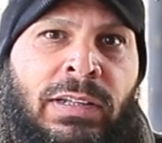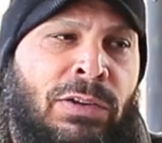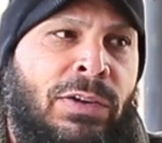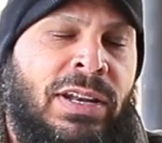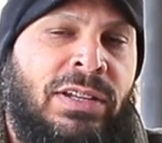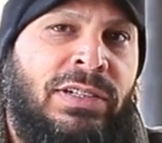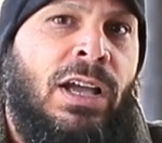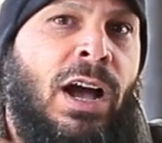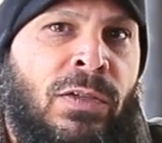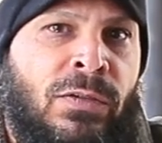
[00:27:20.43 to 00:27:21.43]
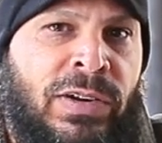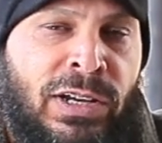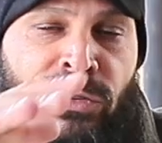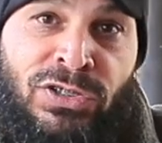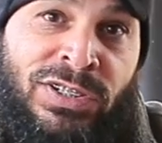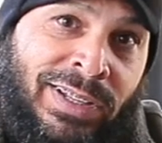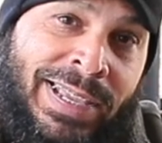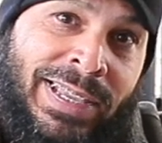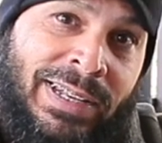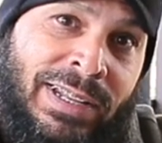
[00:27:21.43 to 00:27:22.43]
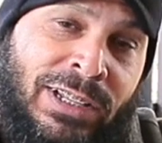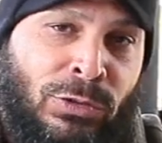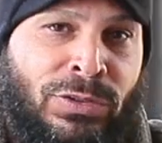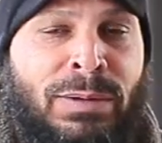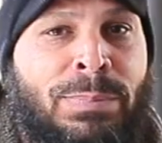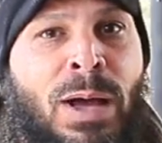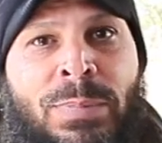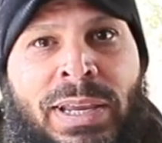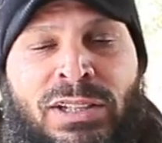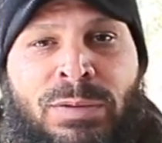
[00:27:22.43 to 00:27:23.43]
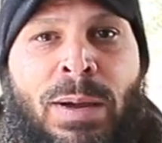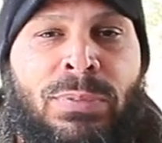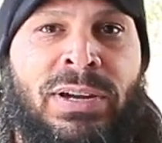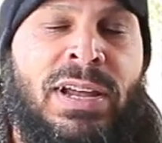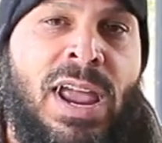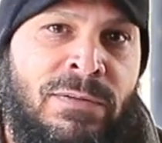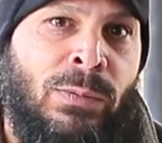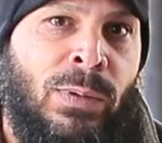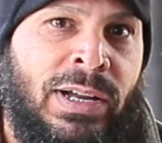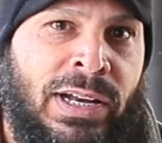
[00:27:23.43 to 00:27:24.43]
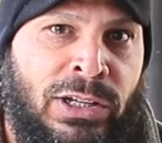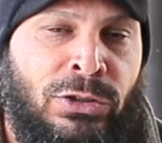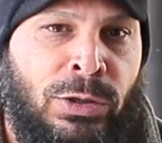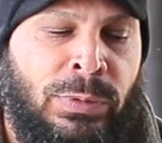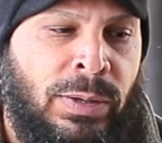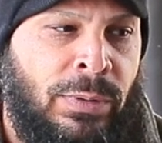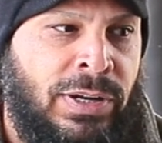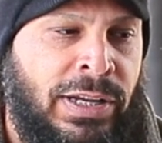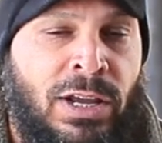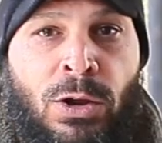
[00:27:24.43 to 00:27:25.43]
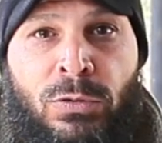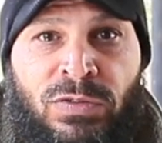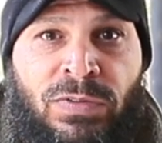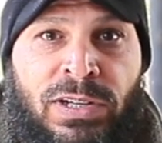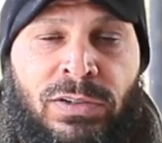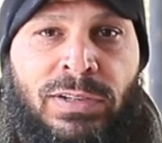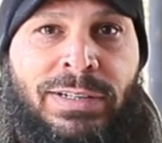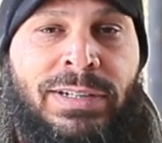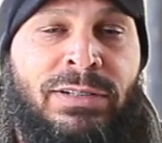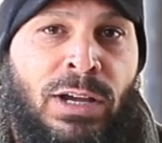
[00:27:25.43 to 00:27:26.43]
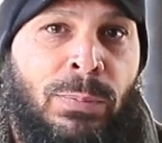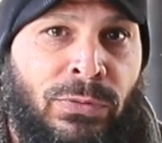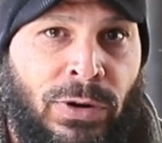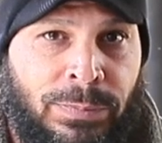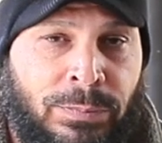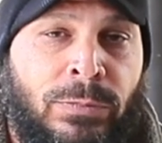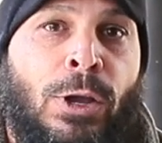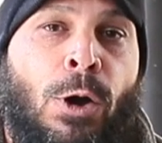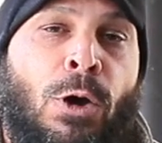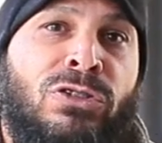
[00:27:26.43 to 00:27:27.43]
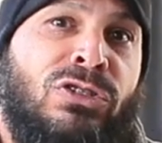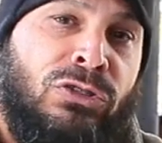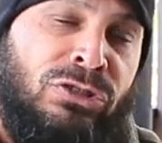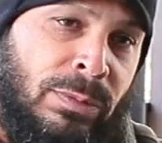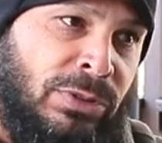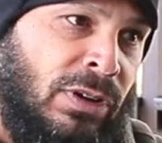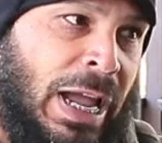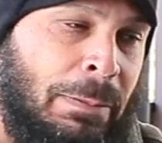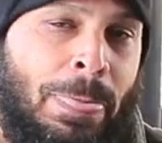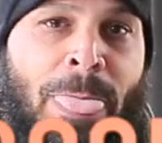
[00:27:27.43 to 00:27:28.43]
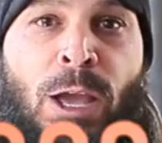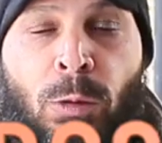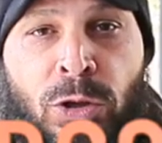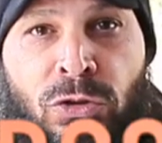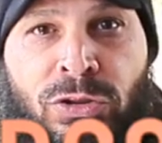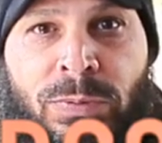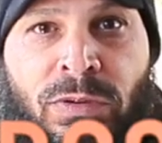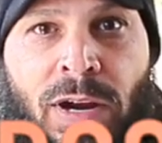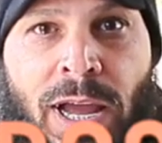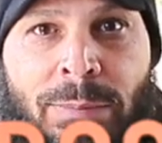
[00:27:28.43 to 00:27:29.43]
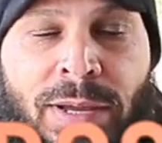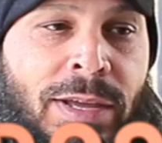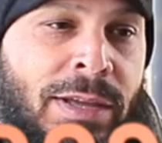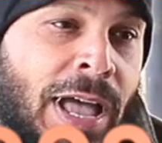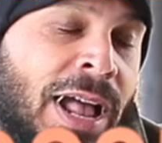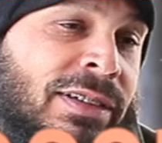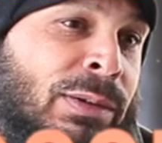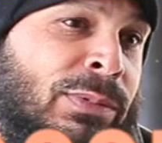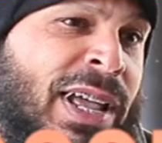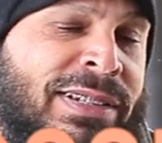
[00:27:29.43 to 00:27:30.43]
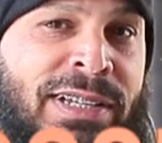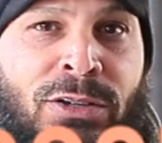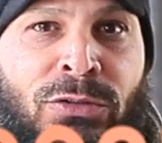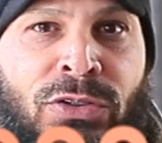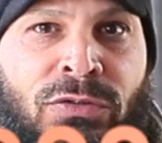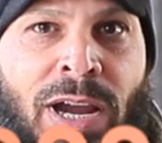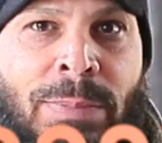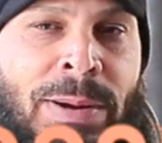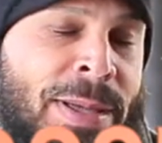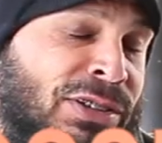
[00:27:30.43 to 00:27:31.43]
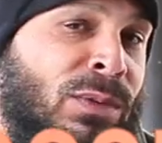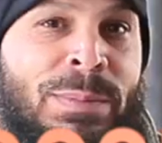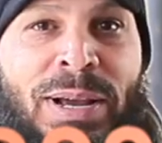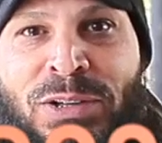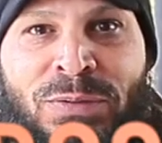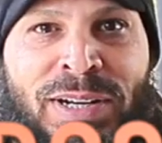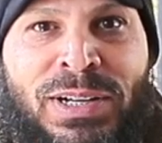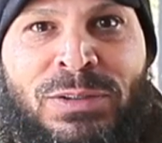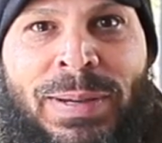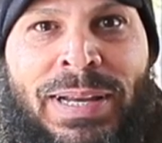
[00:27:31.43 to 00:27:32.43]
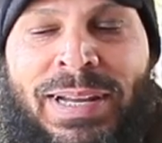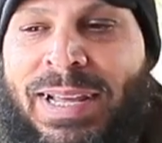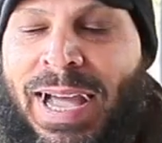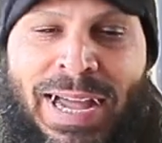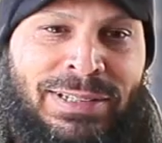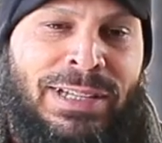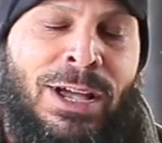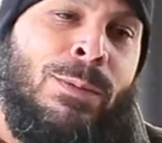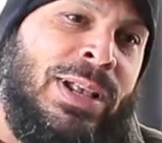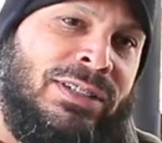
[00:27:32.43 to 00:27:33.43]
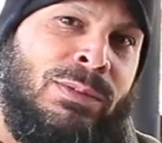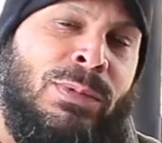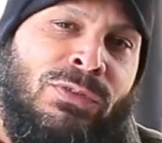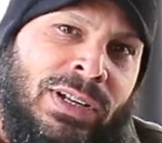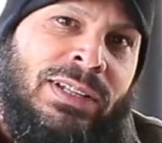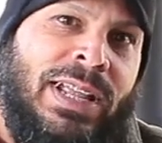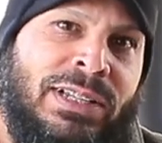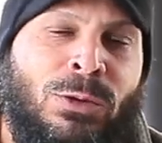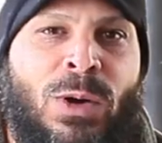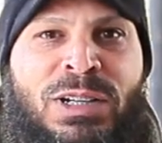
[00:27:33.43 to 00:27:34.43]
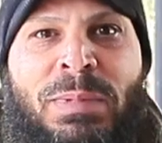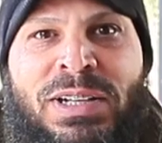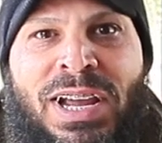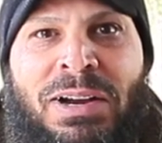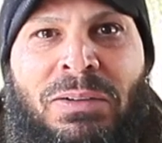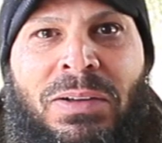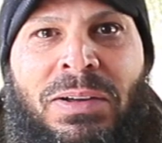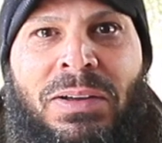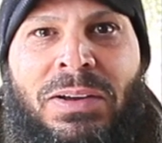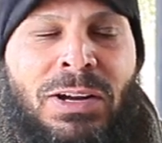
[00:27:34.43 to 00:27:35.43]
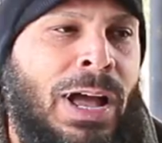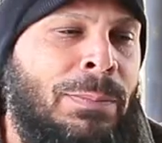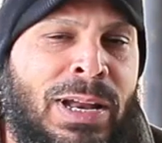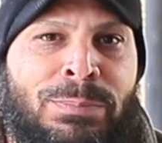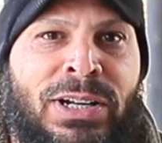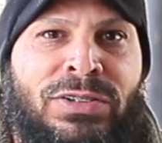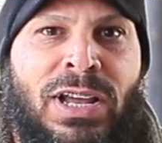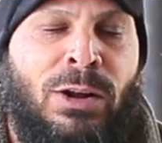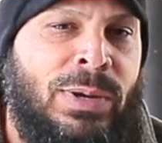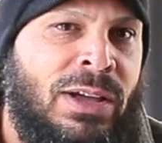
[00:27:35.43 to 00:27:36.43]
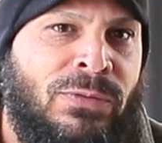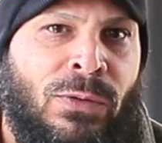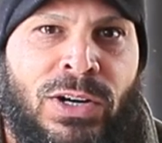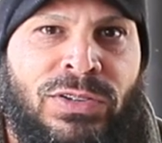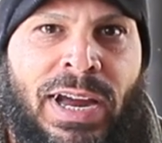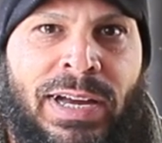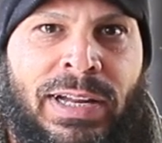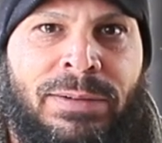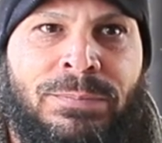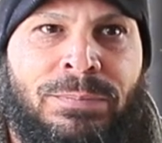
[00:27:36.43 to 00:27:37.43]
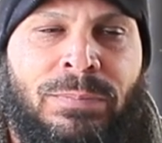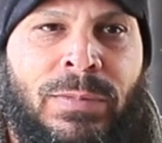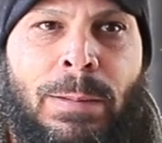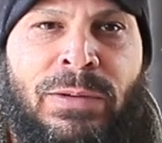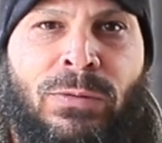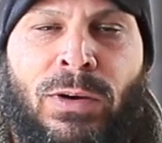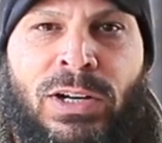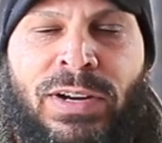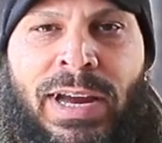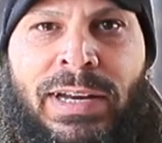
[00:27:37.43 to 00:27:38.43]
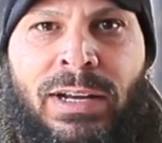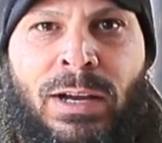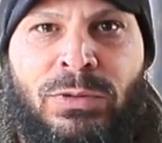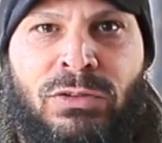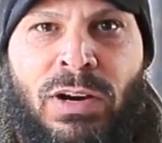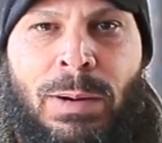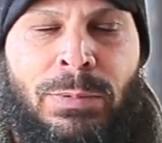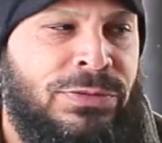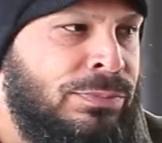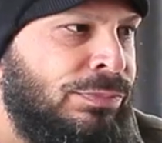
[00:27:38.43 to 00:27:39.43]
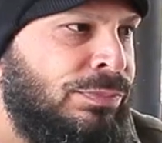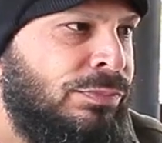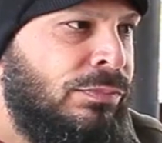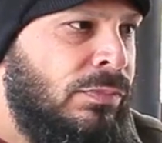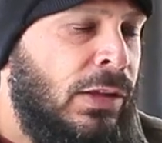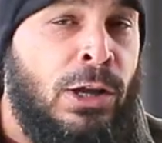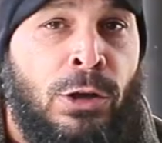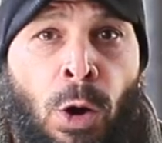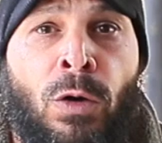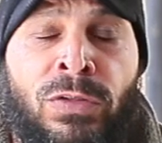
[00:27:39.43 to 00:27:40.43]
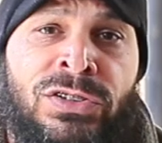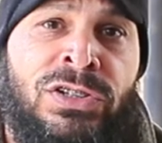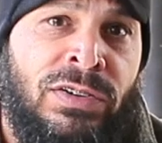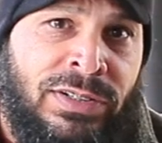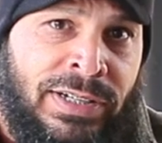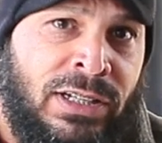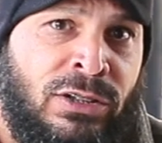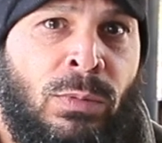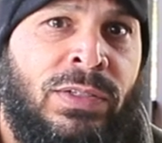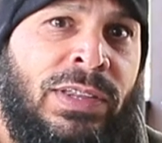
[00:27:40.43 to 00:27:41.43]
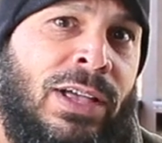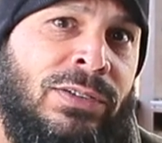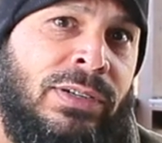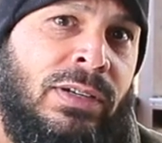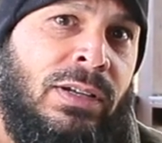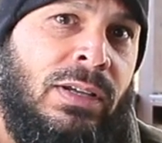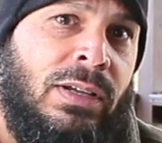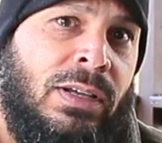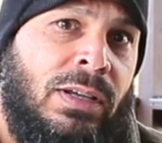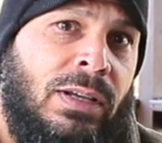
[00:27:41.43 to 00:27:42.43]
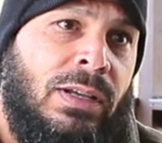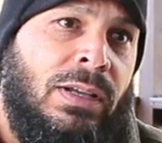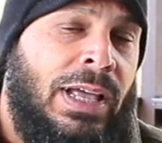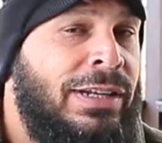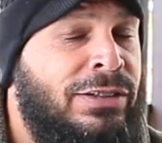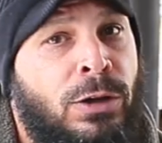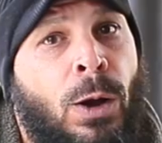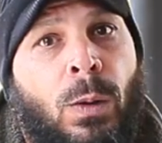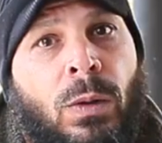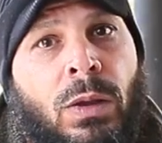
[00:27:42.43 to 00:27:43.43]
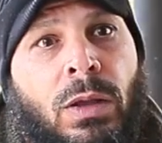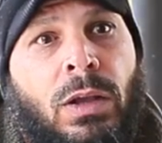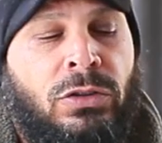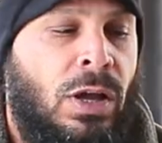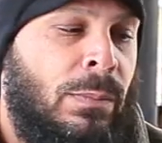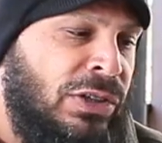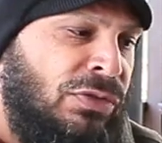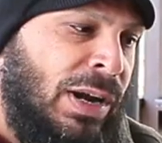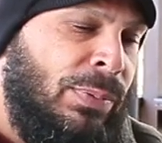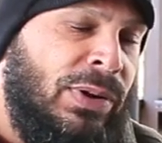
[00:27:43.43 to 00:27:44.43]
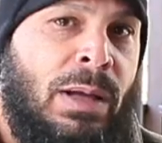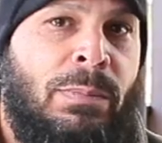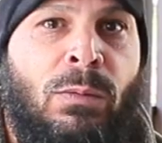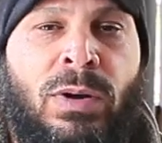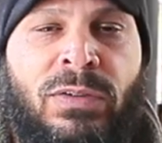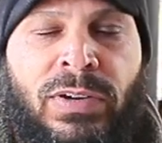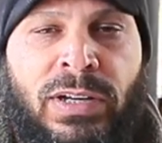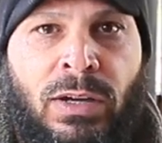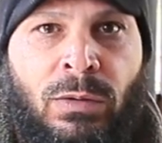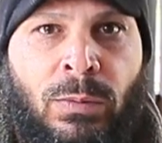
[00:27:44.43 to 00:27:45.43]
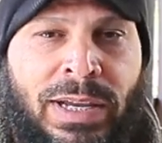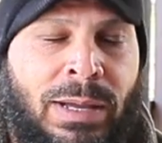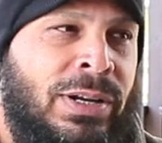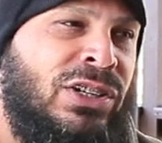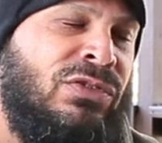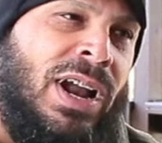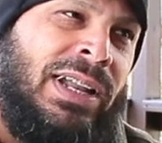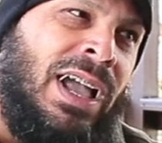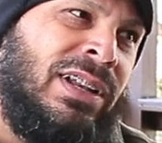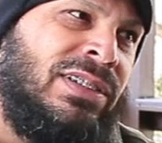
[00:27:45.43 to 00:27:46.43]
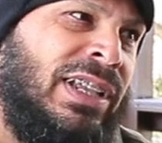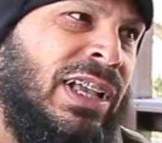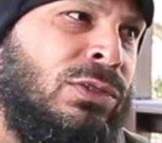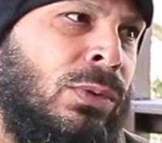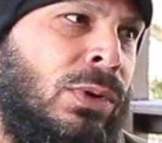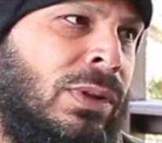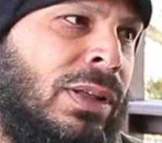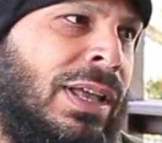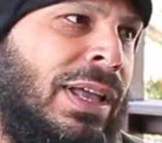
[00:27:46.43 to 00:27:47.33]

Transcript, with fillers: and you get to see other videos just like it. So it's not about me. It's about bringing everyone in the YouTube community who does videos like this up front. Also, subscribe. When you subscribe, honestly, when I see a new subscriber, it makes me want to make new videos, man. I see, oh man, someone really likes to watch my channel. You know, I'm not a big channel. We have 480, maybe 480 um, subscribers. Goal this year is to get to 1,000. Uh, it's a goal. So I'm gonna try to put out my one video a week. I'm gonna try to get on a schedule.